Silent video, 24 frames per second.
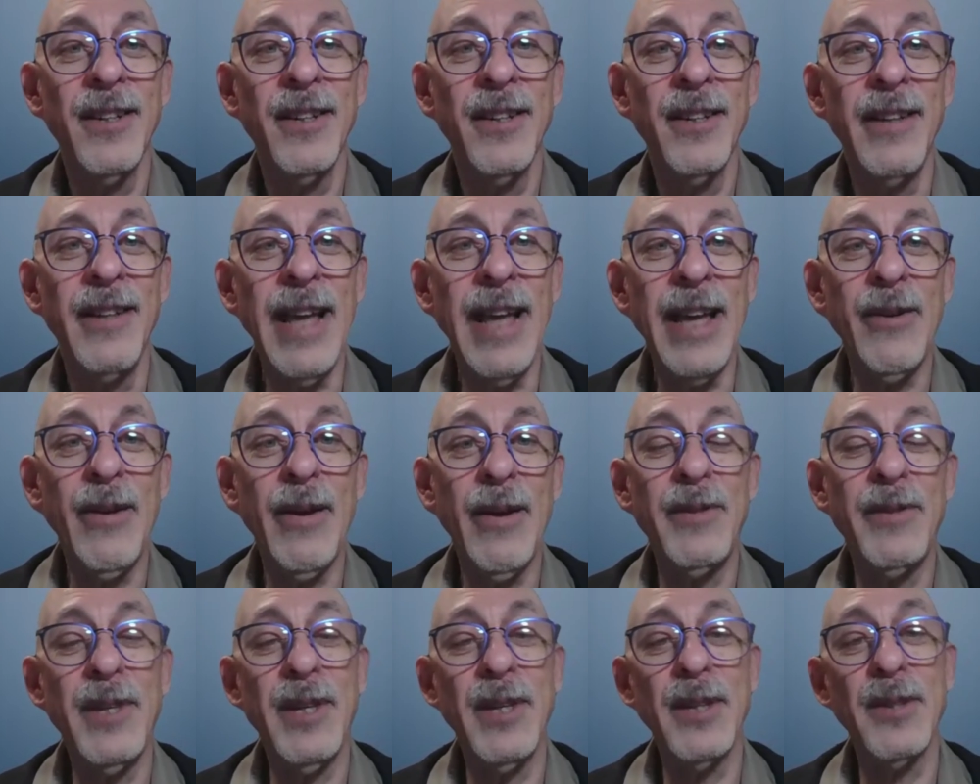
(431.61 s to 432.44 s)
Now you
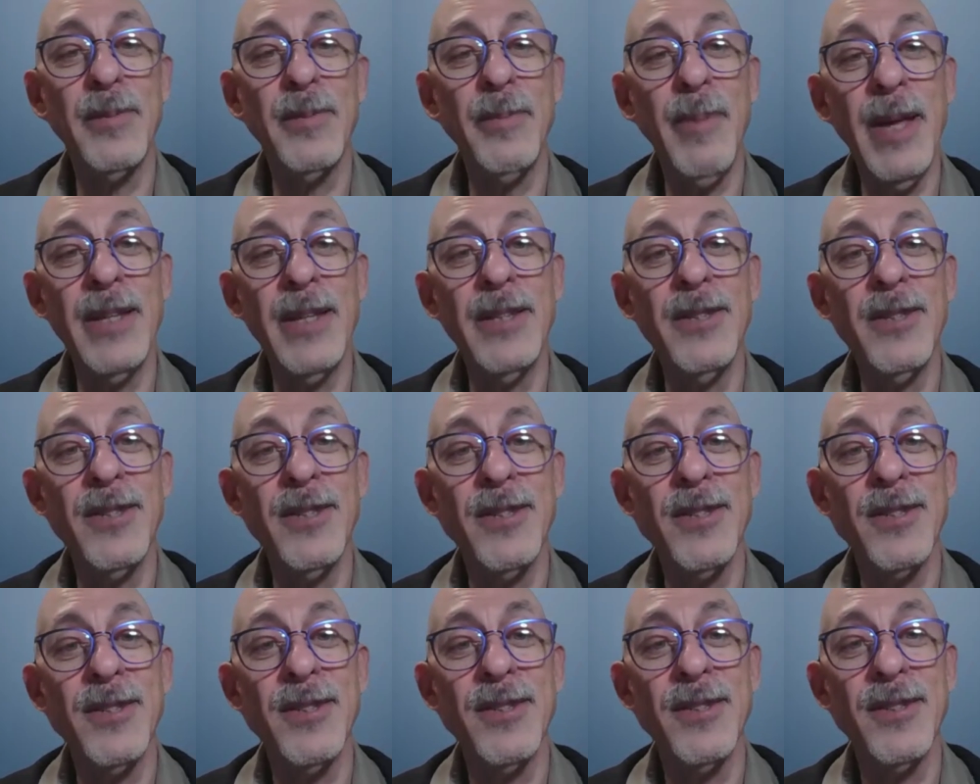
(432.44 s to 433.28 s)
have the
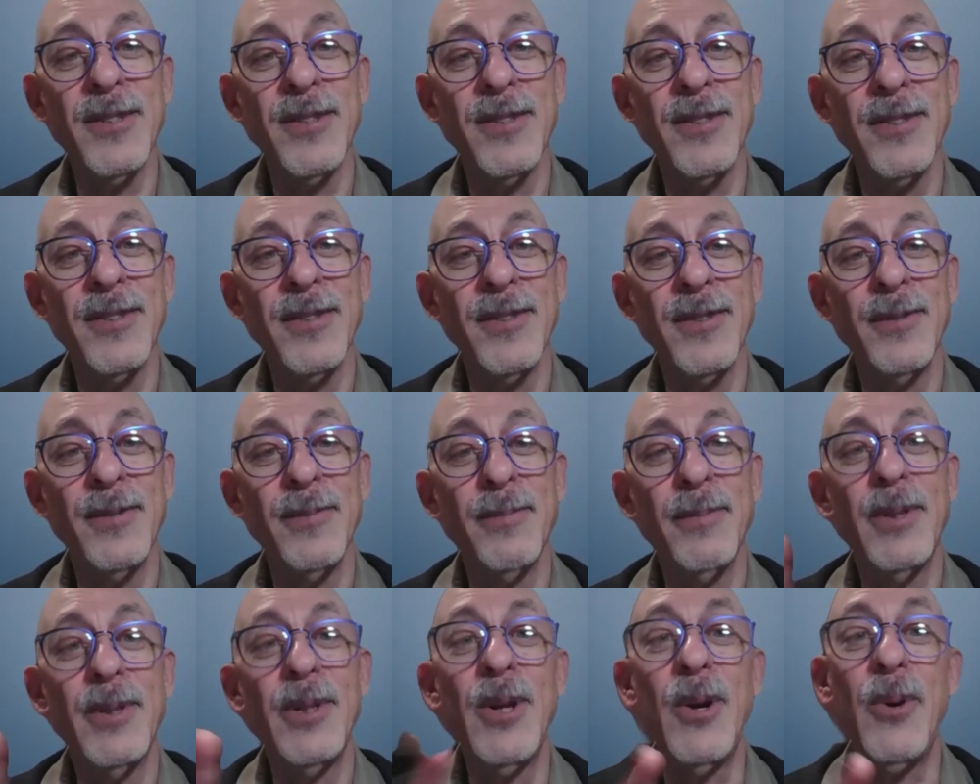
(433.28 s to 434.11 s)
expense,
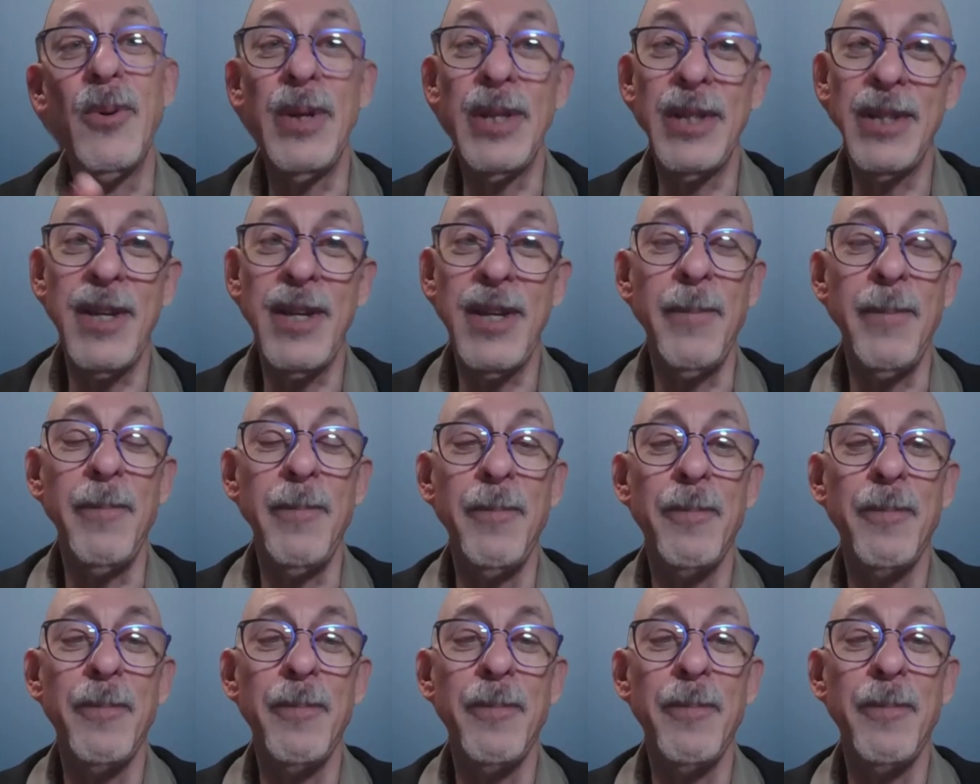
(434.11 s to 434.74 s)
but no income.